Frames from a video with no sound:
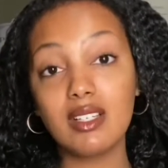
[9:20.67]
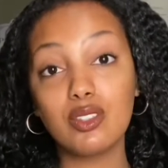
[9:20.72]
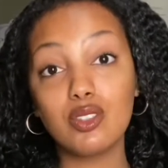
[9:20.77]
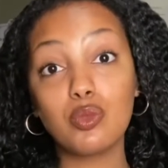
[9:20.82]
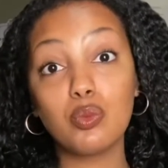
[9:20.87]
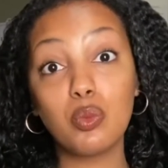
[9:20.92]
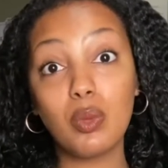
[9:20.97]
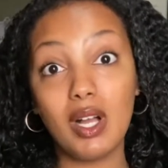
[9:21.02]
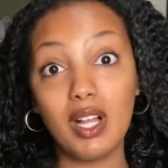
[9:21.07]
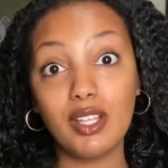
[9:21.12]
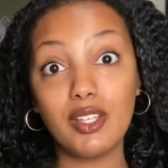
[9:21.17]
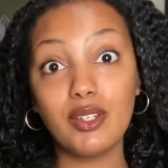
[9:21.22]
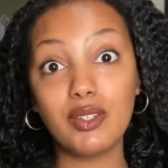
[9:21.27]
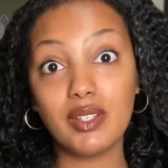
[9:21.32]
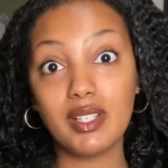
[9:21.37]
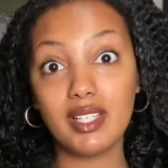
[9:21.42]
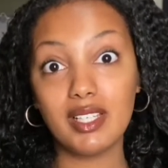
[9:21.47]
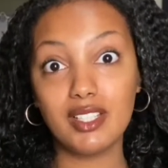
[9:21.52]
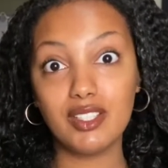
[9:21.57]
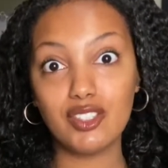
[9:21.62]
while you're
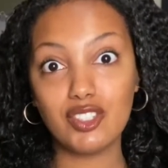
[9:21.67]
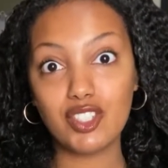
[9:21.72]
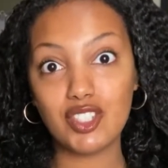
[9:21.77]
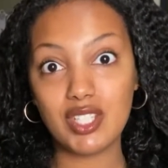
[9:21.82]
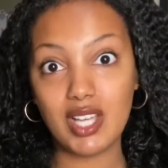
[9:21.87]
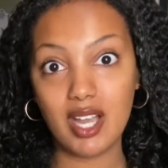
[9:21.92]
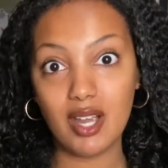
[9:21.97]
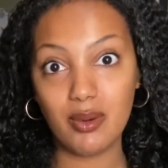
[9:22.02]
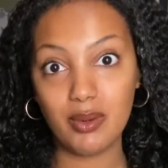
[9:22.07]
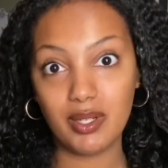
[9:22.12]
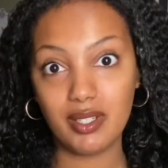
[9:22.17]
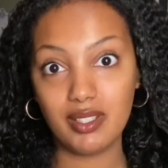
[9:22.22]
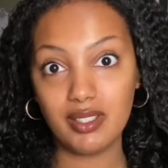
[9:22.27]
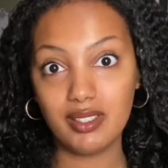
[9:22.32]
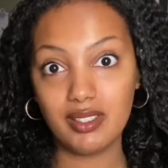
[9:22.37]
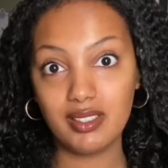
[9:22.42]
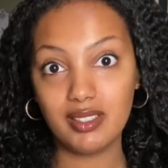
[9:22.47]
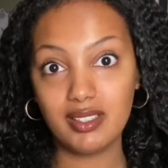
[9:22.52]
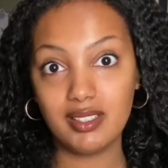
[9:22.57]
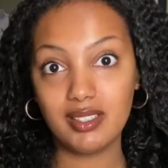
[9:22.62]
in your shower,
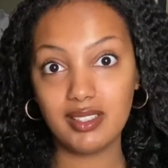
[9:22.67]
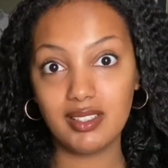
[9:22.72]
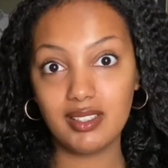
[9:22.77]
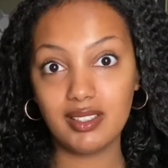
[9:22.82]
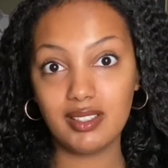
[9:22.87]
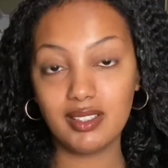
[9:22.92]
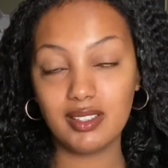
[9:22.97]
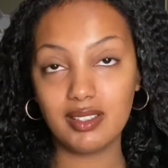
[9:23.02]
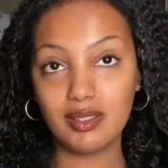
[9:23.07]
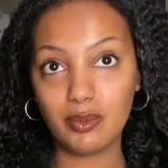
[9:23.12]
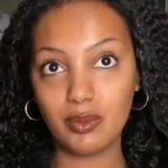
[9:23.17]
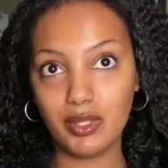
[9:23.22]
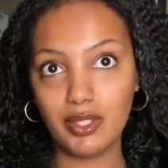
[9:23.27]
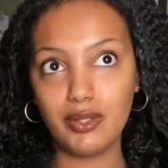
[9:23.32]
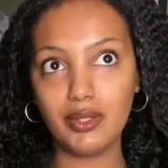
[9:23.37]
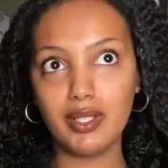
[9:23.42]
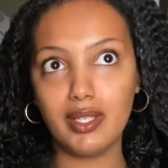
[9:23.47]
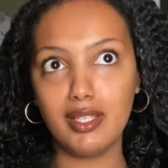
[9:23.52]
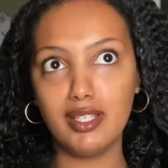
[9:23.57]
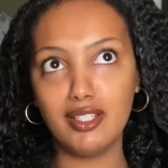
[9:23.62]
when you're
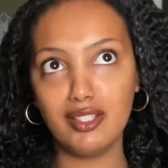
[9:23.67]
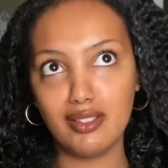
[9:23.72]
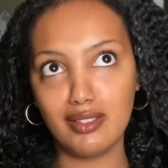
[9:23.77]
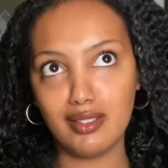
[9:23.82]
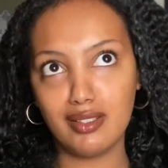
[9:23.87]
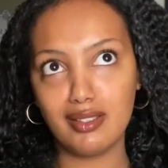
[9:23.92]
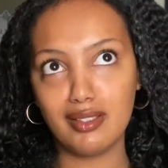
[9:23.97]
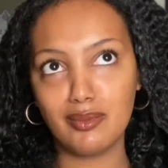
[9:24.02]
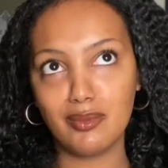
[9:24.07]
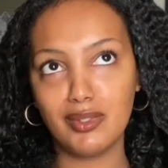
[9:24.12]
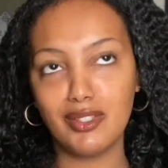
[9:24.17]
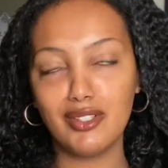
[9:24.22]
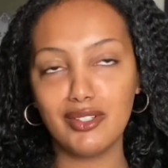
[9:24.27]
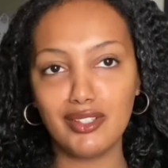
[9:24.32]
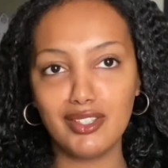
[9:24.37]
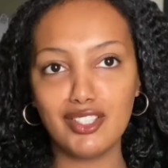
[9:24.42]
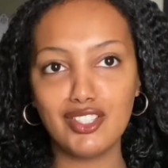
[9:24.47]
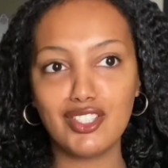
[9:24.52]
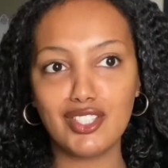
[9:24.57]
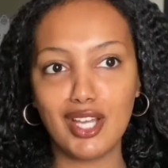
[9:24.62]
in
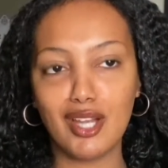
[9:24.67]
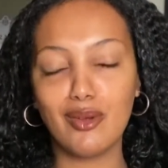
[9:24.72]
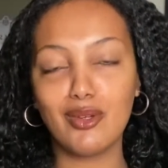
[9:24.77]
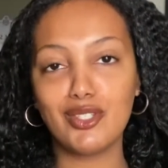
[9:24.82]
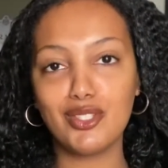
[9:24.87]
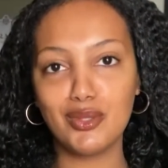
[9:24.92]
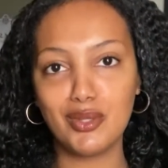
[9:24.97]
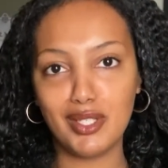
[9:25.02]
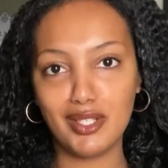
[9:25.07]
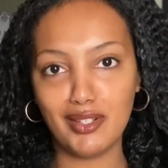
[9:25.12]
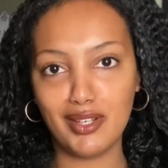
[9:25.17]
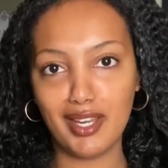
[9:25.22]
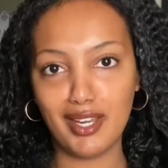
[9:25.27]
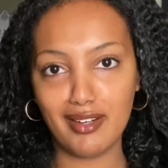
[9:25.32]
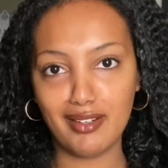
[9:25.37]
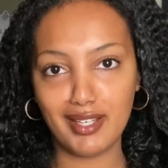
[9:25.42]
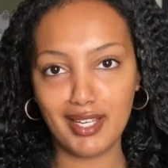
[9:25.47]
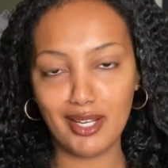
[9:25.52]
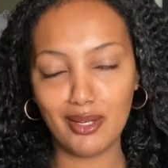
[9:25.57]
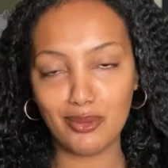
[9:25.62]
the shower doing your hair
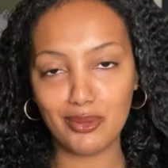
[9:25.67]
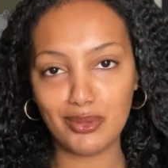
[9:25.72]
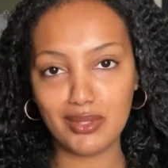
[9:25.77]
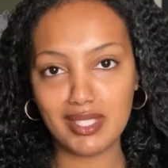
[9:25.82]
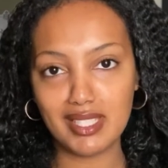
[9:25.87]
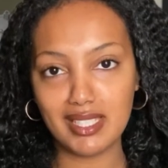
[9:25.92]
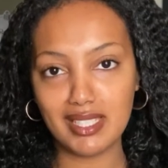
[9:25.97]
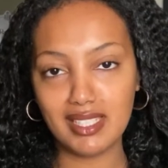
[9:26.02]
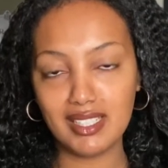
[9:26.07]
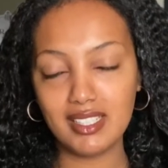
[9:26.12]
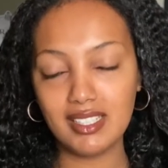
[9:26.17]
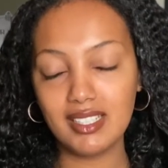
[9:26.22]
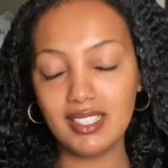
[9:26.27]
care routine,